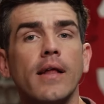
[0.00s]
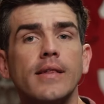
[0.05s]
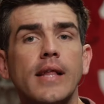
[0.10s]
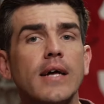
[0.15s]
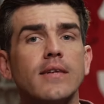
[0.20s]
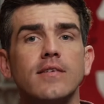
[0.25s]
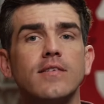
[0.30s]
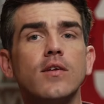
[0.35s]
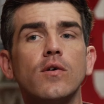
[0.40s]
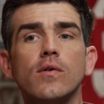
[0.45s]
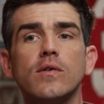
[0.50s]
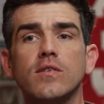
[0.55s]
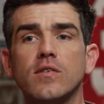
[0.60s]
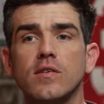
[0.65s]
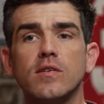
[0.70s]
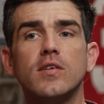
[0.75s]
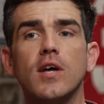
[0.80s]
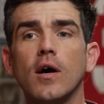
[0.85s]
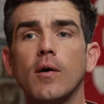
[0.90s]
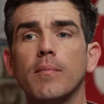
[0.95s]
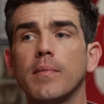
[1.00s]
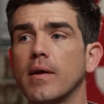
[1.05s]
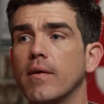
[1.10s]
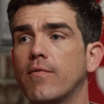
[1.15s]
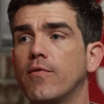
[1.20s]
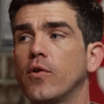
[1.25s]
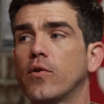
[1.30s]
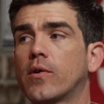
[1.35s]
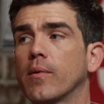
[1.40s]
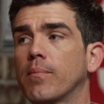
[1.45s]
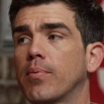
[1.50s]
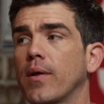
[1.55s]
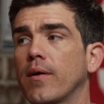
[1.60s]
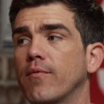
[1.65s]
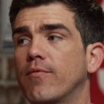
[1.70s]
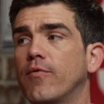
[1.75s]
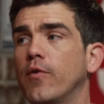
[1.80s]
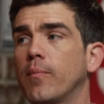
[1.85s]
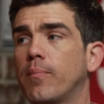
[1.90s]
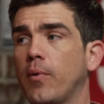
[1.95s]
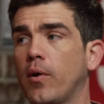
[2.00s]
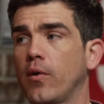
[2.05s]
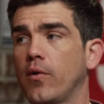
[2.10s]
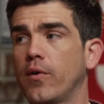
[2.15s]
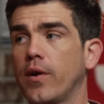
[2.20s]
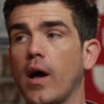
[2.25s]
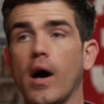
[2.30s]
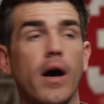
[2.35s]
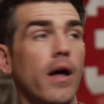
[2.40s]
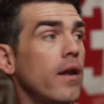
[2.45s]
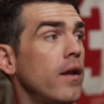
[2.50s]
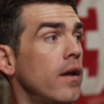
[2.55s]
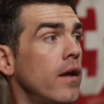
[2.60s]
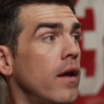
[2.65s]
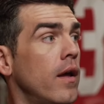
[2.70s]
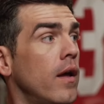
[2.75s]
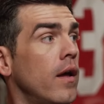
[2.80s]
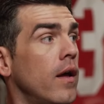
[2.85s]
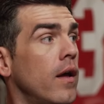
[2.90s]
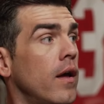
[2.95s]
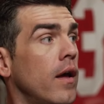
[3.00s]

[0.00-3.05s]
that still doesn't tell me if you can play football. What would he play?